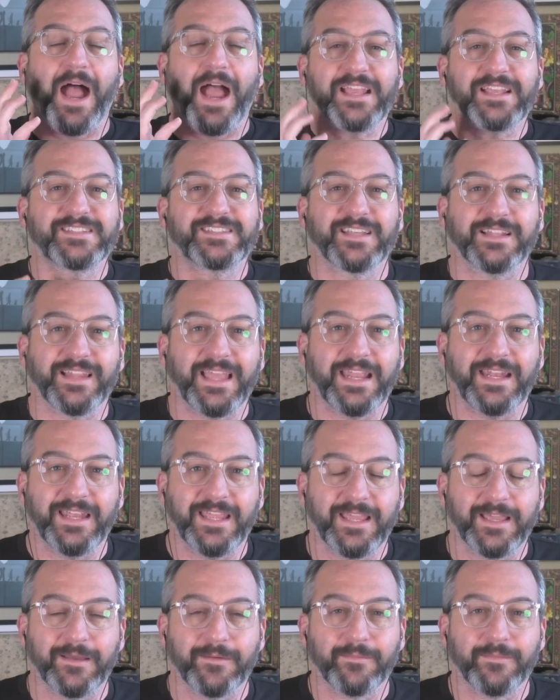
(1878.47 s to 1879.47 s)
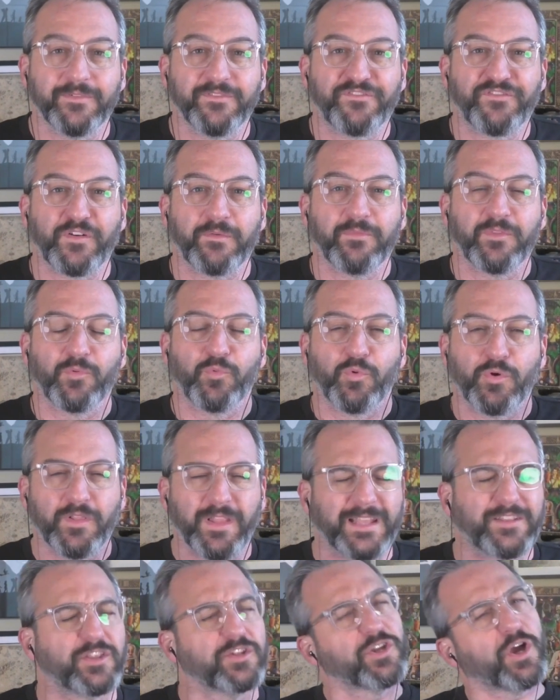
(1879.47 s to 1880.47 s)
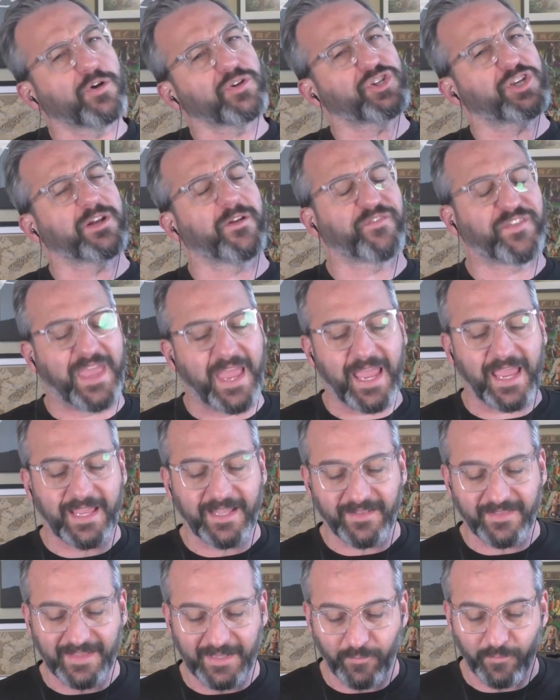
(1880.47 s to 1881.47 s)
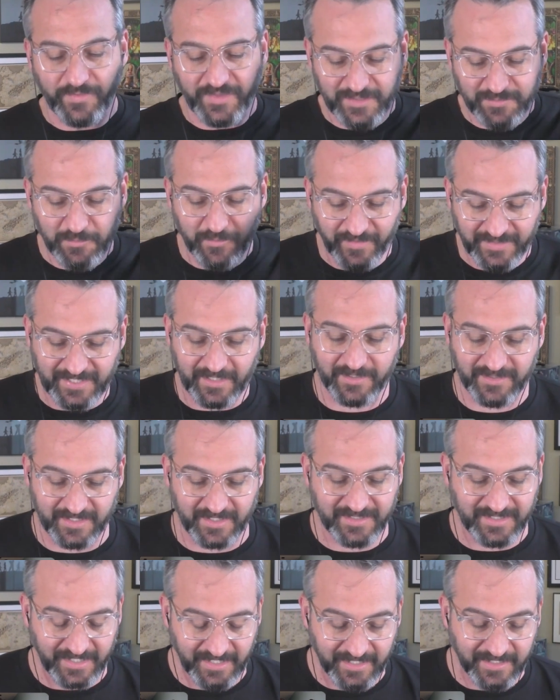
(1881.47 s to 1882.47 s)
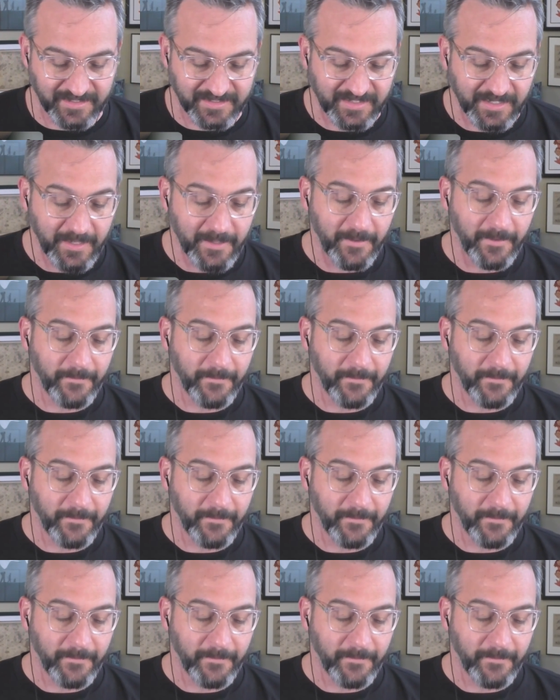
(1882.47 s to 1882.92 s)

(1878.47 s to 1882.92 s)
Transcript: isolate him from the notion of Kang that this movie tells us is